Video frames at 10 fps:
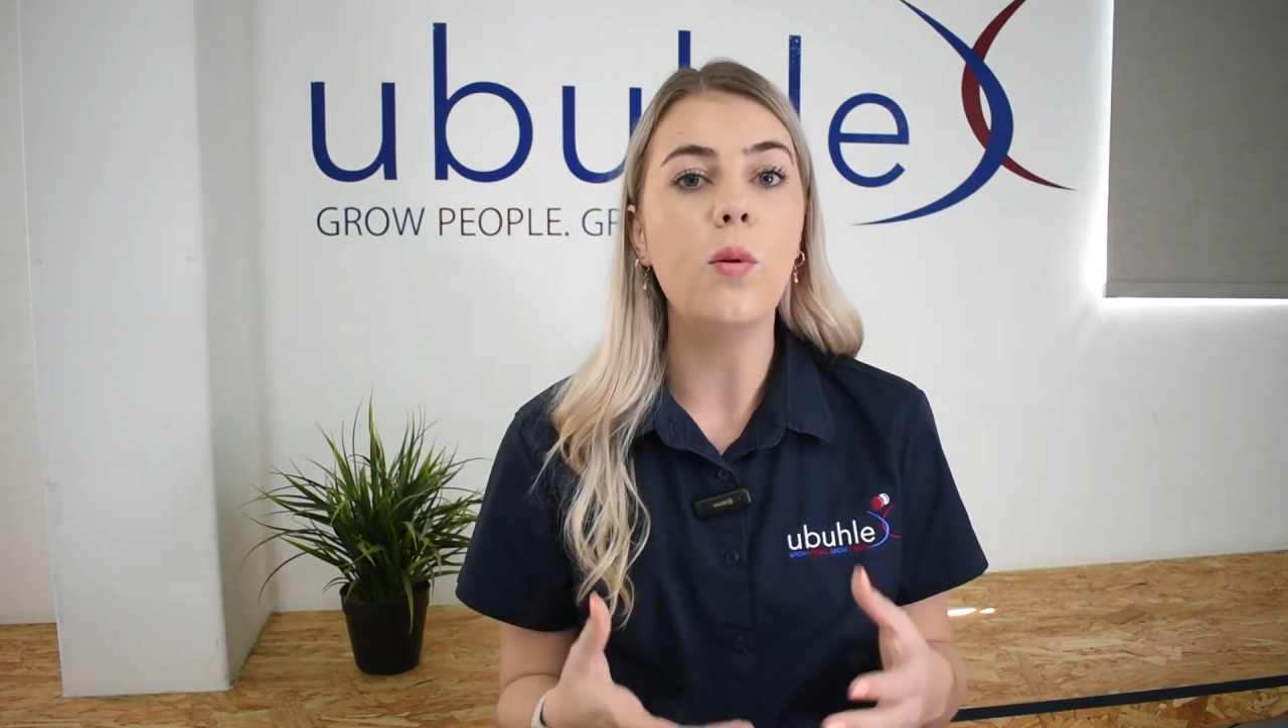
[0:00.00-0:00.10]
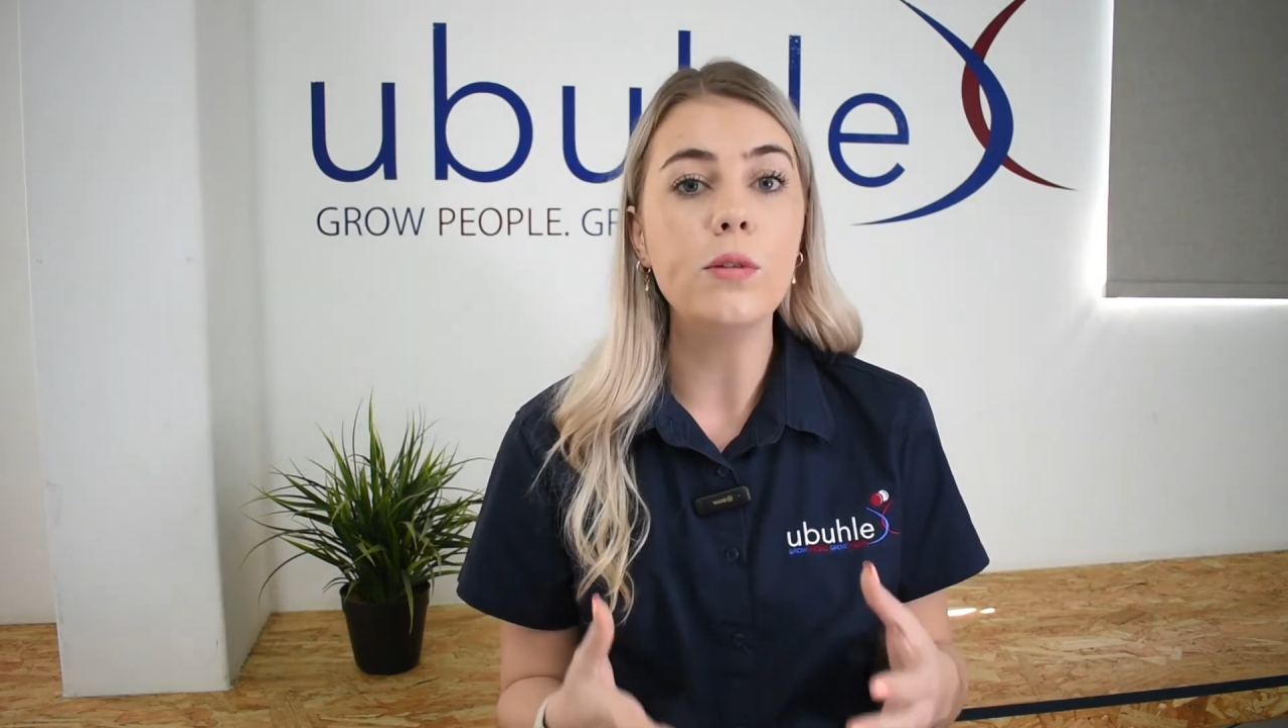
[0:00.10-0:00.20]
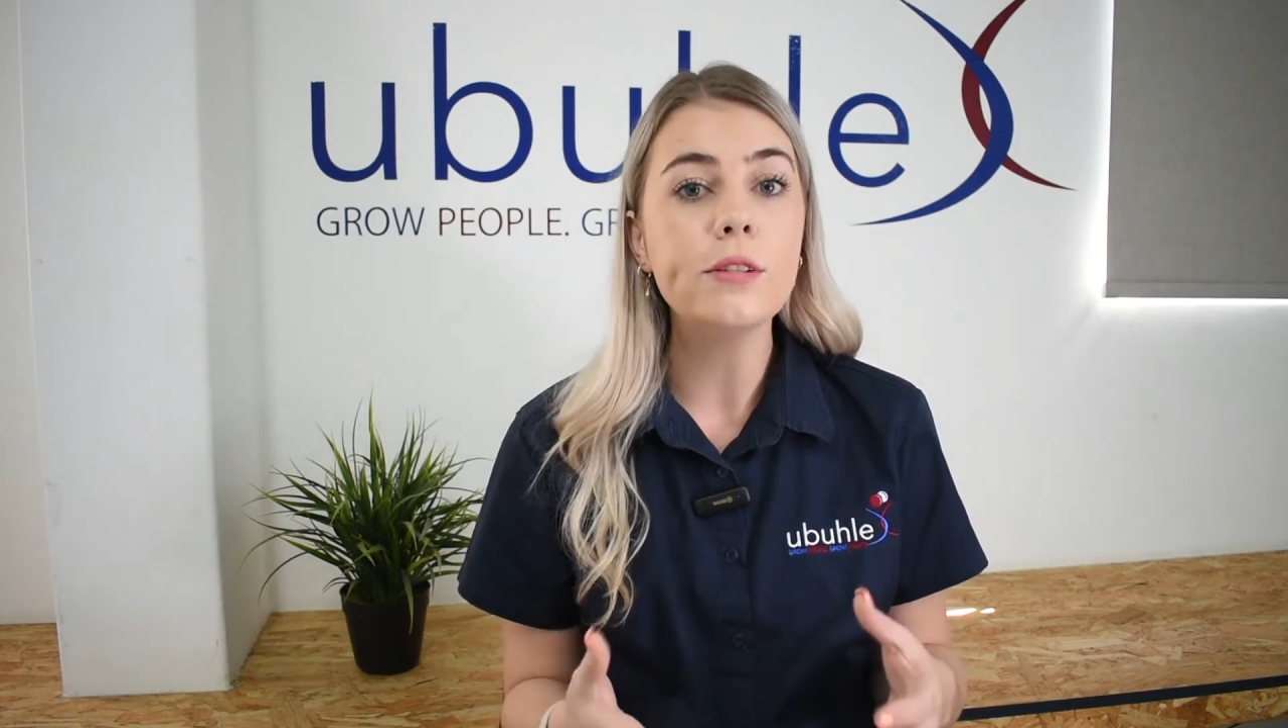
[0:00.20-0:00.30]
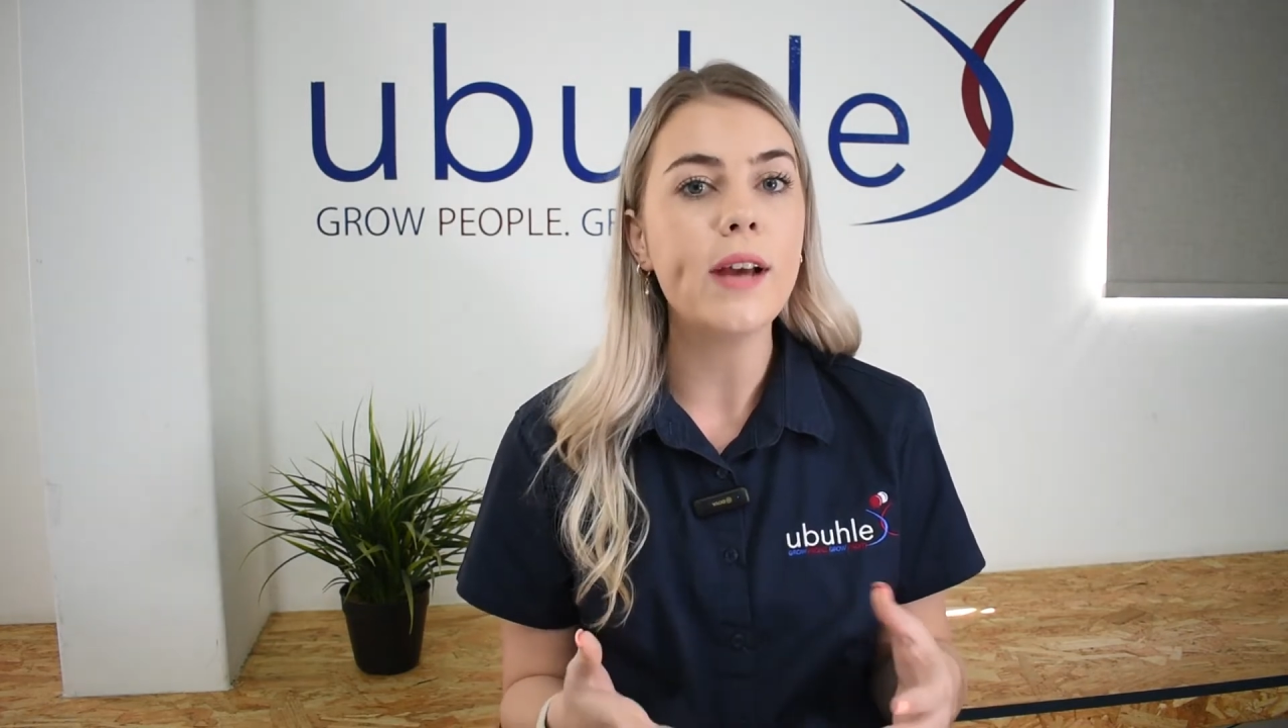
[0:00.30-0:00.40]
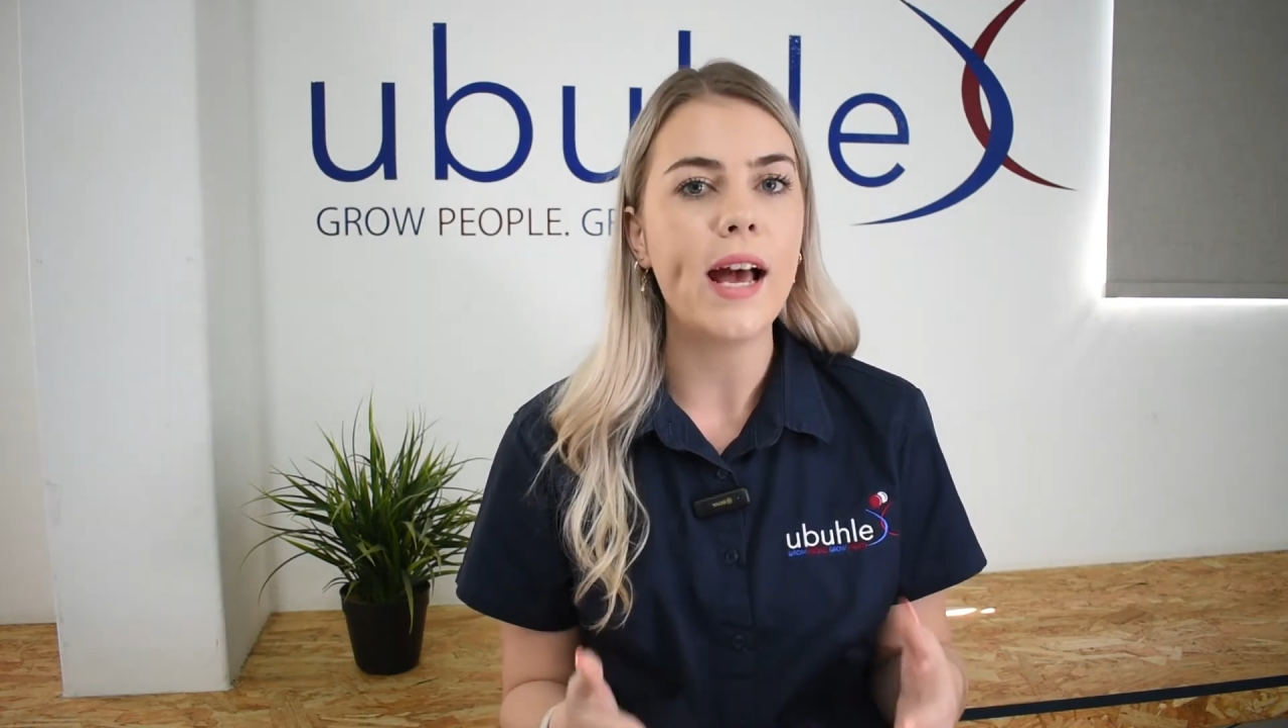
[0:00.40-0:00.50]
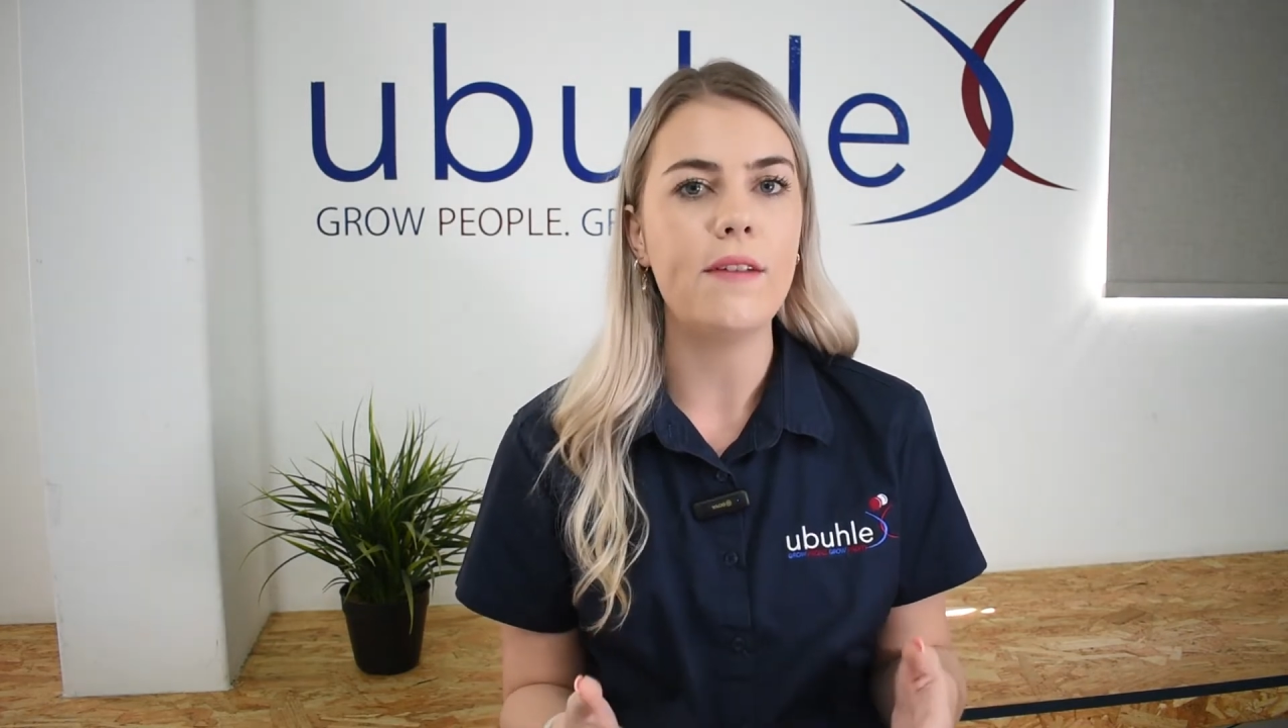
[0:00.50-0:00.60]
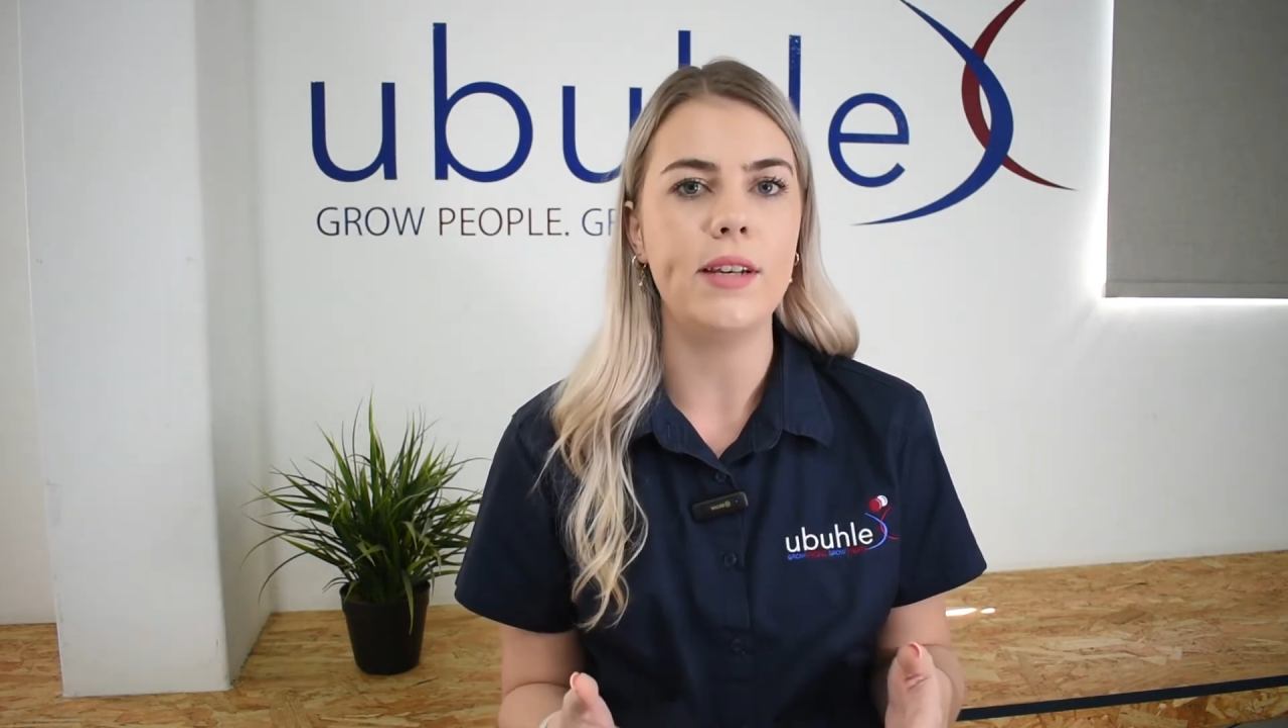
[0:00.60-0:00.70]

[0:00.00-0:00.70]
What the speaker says: also have